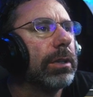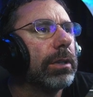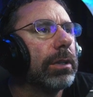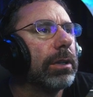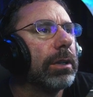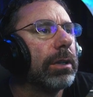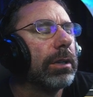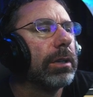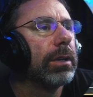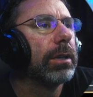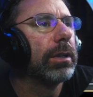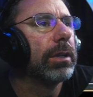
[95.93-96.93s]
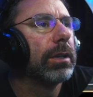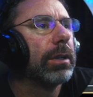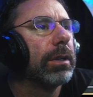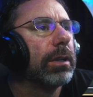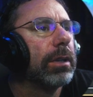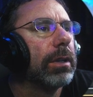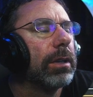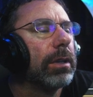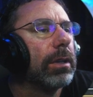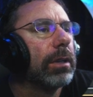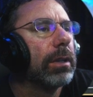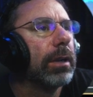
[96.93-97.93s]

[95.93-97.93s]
Nothing is said.